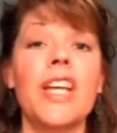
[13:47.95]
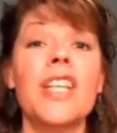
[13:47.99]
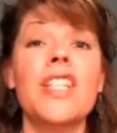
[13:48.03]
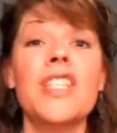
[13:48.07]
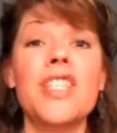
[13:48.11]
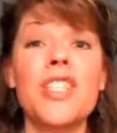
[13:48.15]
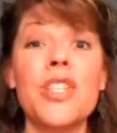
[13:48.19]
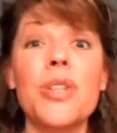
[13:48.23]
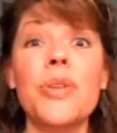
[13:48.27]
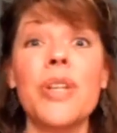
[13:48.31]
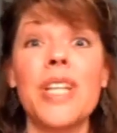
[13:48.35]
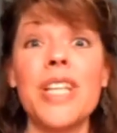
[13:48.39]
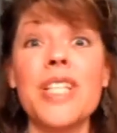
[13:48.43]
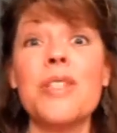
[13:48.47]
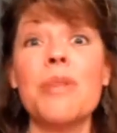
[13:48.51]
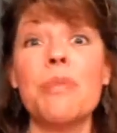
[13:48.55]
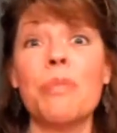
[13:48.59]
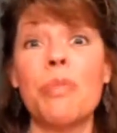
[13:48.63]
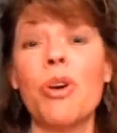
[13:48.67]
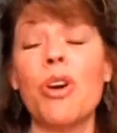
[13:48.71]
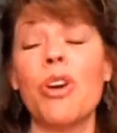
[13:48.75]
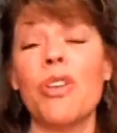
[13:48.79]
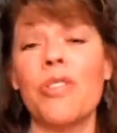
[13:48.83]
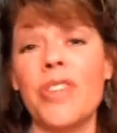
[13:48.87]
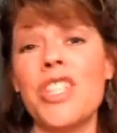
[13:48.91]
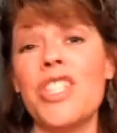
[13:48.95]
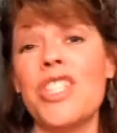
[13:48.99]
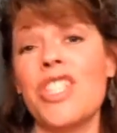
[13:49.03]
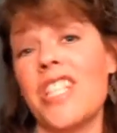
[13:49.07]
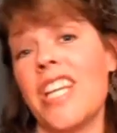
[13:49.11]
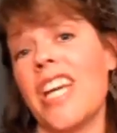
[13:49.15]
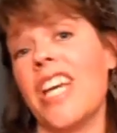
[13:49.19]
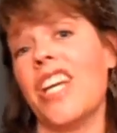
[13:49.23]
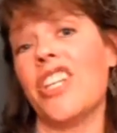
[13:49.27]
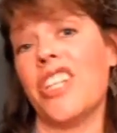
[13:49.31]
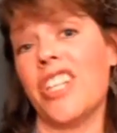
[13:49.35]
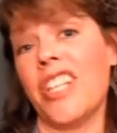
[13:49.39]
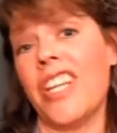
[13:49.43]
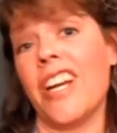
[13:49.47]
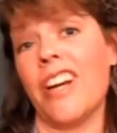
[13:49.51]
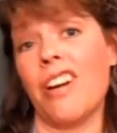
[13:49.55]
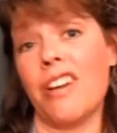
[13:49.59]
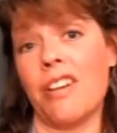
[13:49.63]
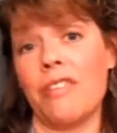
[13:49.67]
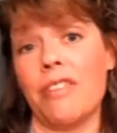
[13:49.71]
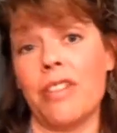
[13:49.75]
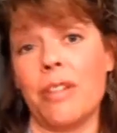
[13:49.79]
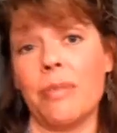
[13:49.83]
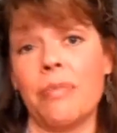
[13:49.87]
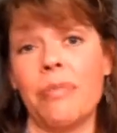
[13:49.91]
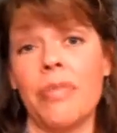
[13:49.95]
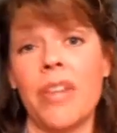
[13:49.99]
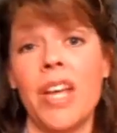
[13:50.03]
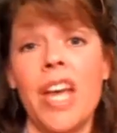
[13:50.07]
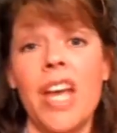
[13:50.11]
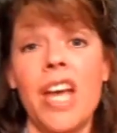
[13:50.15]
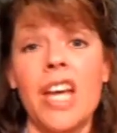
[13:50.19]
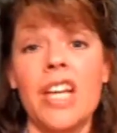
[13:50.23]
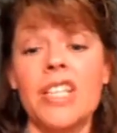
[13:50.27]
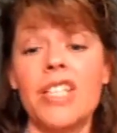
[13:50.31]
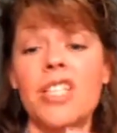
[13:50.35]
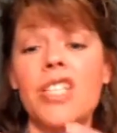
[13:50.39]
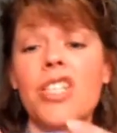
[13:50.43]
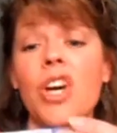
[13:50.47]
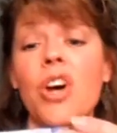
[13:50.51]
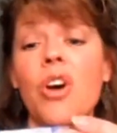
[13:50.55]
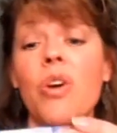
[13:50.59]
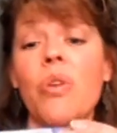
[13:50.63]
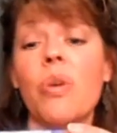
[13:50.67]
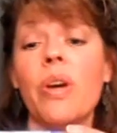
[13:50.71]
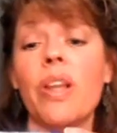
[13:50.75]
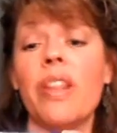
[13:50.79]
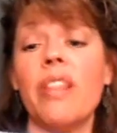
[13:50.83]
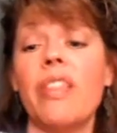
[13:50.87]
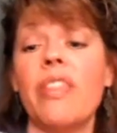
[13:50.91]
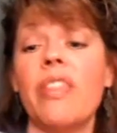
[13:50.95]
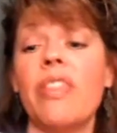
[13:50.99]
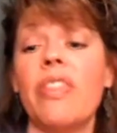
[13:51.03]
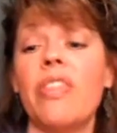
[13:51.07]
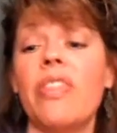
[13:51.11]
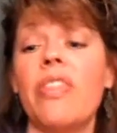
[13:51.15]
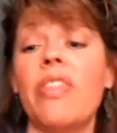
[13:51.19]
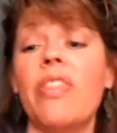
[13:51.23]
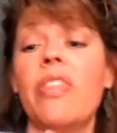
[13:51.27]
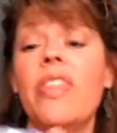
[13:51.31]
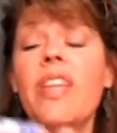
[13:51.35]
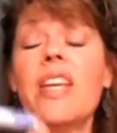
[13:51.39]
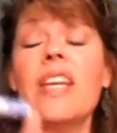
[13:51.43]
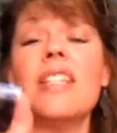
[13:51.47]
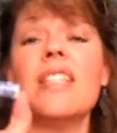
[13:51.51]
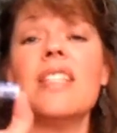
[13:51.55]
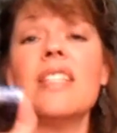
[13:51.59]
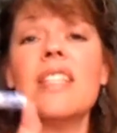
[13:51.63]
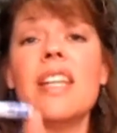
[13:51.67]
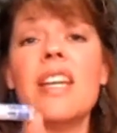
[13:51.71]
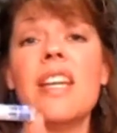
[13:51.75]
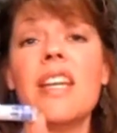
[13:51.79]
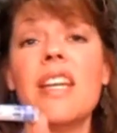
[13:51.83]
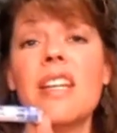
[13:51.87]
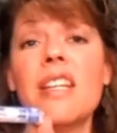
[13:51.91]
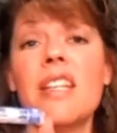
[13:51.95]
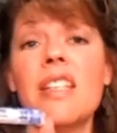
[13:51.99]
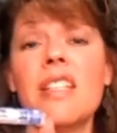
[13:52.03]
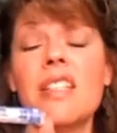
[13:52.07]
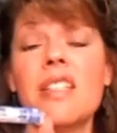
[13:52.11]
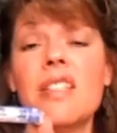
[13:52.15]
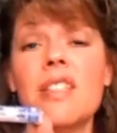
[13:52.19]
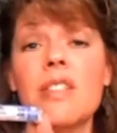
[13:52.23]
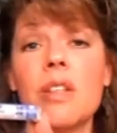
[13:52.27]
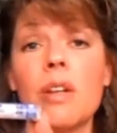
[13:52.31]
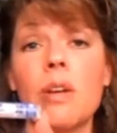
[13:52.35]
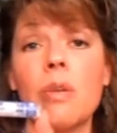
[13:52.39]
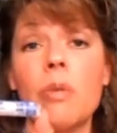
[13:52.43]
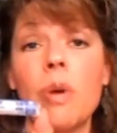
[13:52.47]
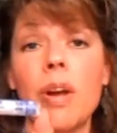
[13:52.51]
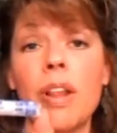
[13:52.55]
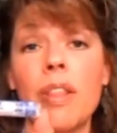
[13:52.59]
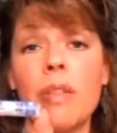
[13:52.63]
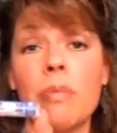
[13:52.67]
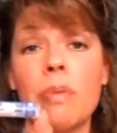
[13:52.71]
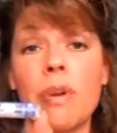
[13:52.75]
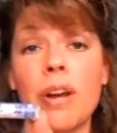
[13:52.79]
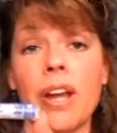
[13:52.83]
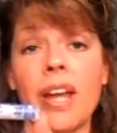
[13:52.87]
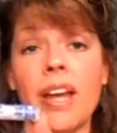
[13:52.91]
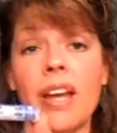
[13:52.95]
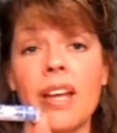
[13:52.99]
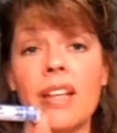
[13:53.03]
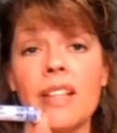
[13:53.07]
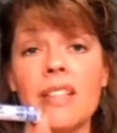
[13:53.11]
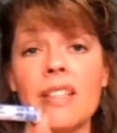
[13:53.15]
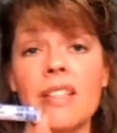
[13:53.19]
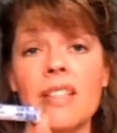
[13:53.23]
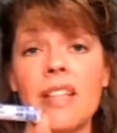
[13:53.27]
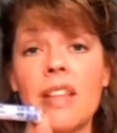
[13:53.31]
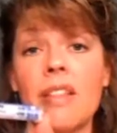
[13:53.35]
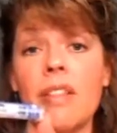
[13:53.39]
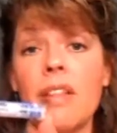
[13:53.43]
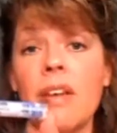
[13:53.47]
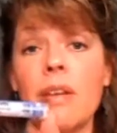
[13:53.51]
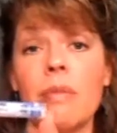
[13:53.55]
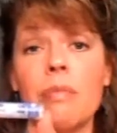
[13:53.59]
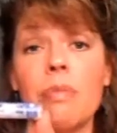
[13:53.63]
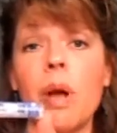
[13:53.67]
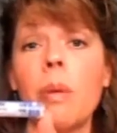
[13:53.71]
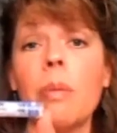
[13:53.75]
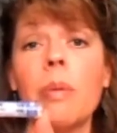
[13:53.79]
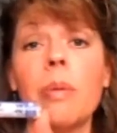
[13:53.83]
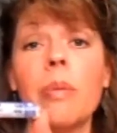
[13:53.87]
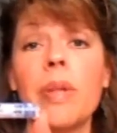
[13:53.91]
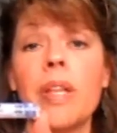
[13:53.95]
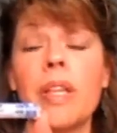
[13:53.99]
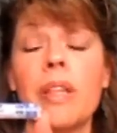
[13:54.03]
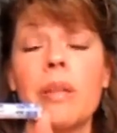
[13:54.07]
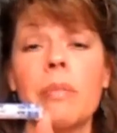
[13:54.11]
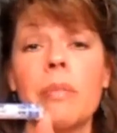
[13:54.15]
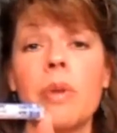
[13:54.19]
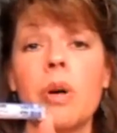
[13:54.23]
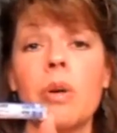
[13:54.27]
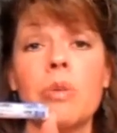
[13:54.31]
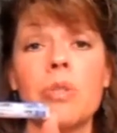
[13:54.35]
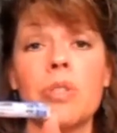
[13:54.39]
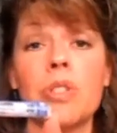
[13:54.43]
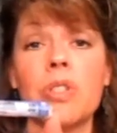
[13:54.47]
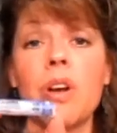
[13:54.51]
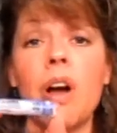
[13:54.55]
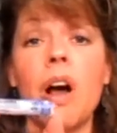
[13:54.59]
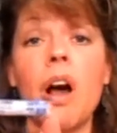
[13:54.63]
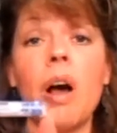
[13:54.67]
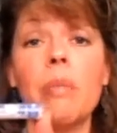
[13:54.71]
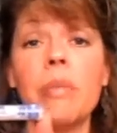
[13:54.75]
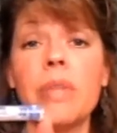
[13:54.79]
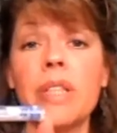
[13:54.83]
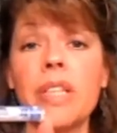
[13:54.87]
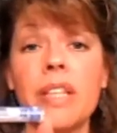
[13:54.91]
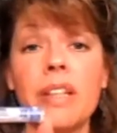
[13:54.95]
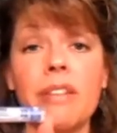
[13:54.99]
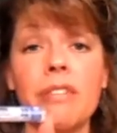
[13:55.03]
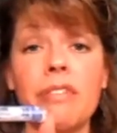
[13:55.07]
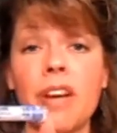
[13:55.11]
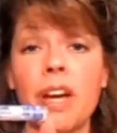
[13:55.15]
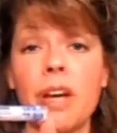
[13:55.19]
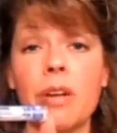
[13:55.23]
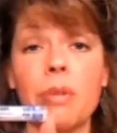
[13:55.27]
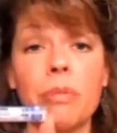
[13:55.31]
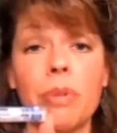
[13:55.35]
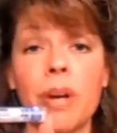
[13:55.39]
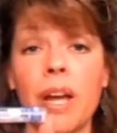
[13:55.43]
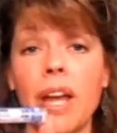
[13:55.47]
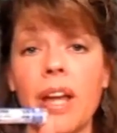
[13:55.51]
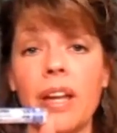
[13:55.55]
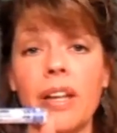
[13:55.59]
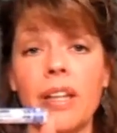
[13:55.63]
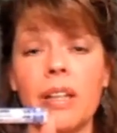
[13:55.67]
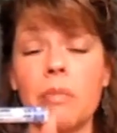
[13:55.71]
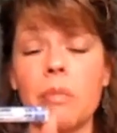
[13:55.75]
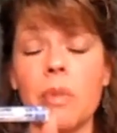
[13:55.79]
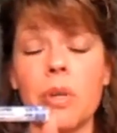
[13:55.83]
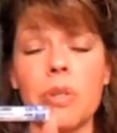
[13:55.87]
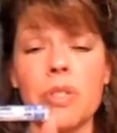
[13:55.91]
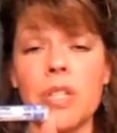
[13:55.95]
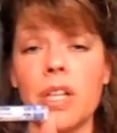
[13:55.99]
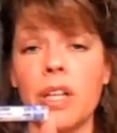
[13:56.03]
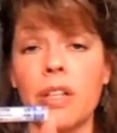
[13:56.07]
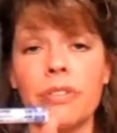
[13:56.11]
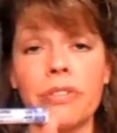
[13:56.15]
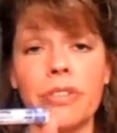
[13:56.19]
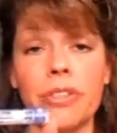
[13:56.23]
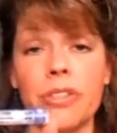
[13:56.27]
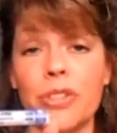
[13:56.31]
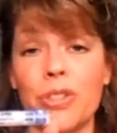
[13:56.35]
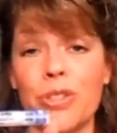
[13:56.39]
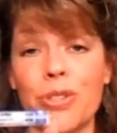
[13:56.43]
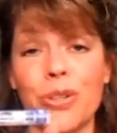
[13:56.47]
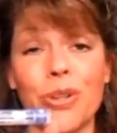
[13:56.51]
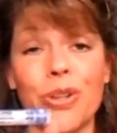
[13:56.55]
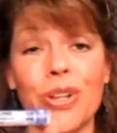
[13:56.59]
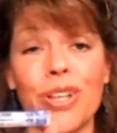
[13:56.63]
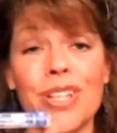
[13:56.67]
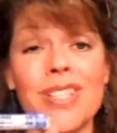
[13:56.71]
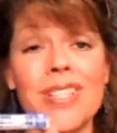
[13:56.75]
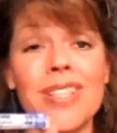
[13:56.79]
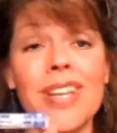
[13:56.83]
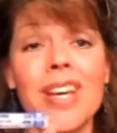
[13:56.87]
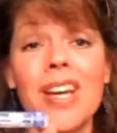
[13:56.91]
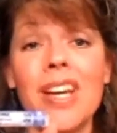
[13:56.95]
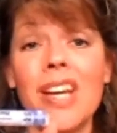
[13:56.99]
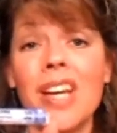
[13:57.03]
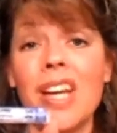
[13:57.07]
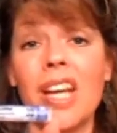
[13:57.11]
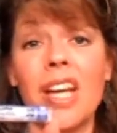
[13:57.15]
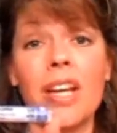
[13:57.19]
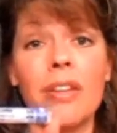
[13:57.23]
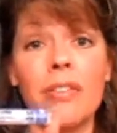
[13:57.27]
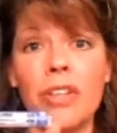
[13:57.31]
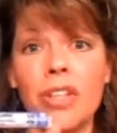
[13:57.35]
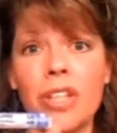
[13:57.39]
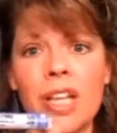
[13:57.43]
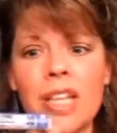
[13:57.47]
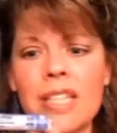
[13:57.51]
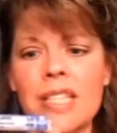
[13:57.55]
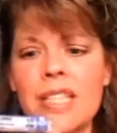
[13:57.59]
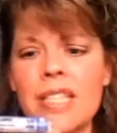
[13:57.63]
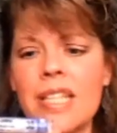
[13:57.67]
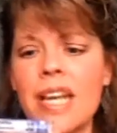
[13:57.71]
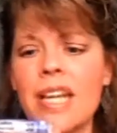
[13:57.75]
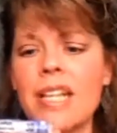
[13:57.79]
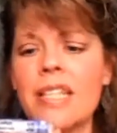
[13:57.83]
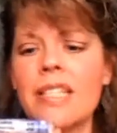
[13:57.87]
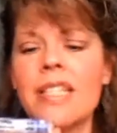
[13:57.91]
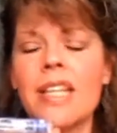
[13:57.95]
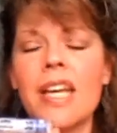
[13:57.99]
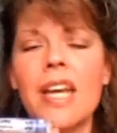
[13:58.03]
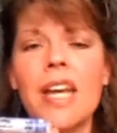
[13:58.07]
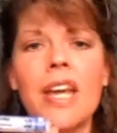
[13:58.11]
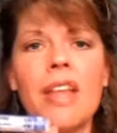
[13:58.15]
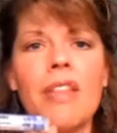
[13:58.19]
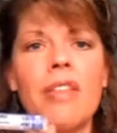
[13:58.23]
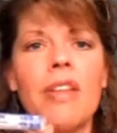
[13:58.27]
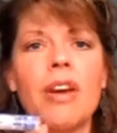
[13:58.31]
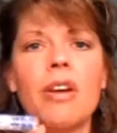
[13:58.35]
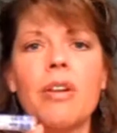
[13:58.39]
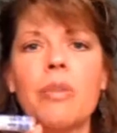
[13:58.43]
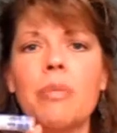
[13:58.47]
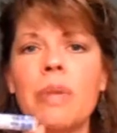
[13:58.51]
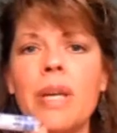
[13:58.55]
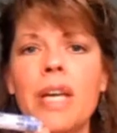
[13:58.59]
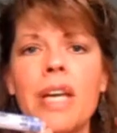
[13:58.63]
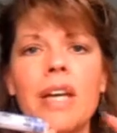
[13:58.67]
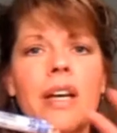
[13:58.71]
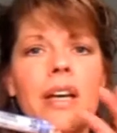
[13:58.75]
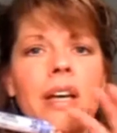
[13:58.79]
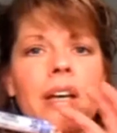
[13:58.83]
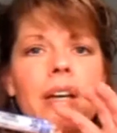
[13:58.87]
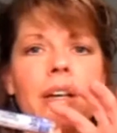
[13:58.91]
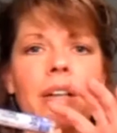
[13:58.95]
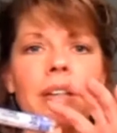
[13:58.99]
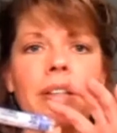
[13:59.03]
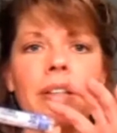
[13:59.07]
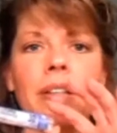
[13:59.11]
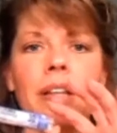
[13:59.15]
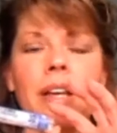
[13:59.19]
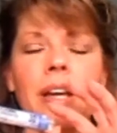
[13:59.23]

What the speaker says: So it is important that you take good care of them. So this is one of the brands, probably the most commonly found brand in most health food stores in the United States. There'll be a